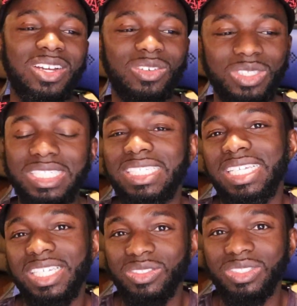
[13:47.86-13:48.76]
Really
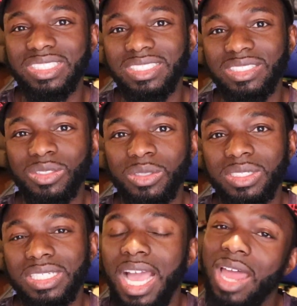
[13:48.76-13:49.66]
interesting
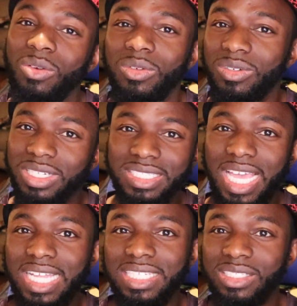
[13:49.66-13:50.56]
story. I don't
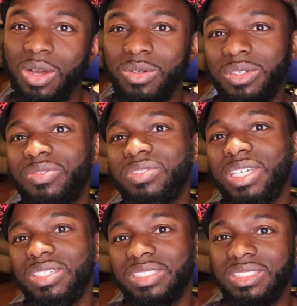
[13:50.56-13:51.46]
exactly know if
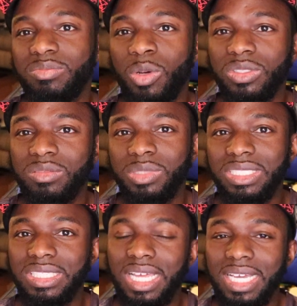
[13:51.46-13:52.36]
there's supposed to
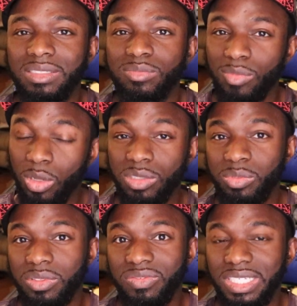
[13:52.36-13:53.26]
be like
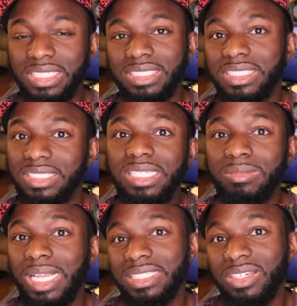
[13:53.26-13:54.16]
multiple villains. It
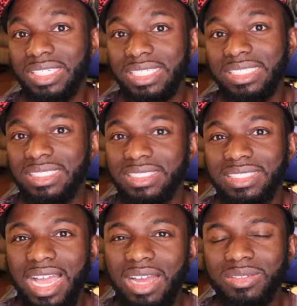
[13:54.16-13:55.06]
seems like there is, because
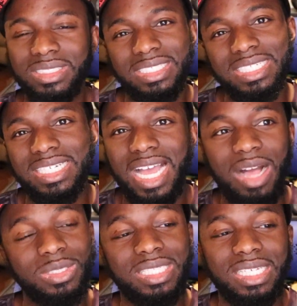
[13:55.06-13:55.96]
Yara,
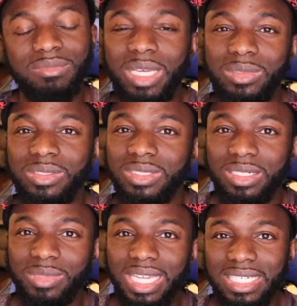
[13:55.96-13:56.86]
I was thinking maybe she was
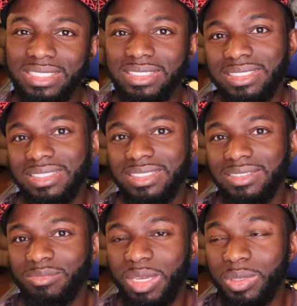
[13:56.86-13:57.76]
gonna be like
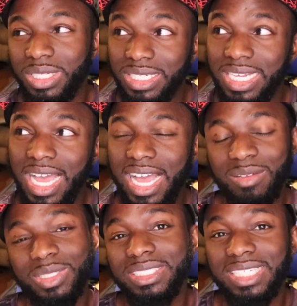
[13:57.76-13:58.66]
maybe a good
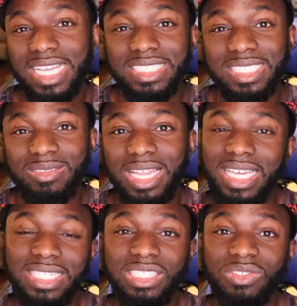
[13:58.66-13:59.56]
guy, but she actually seems
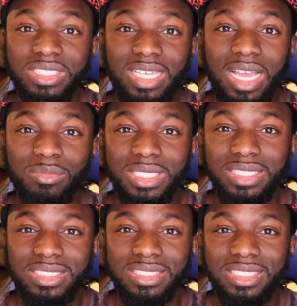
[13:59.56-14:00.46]
like, at least for the time
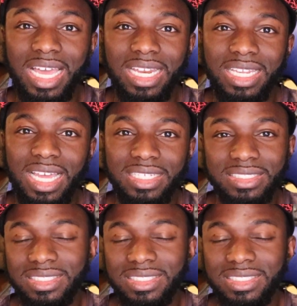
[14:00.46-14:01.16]
being, she's kind of like